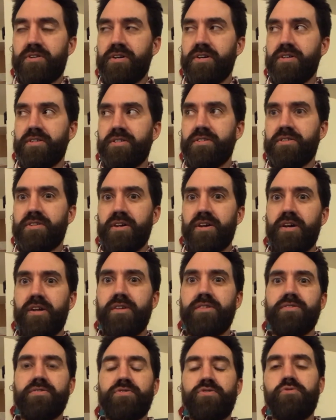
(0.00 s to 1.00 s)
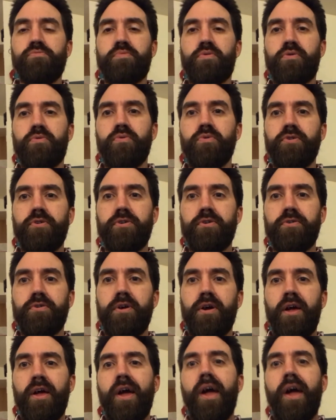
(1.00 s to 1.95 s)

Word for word: because uh, super cool dude.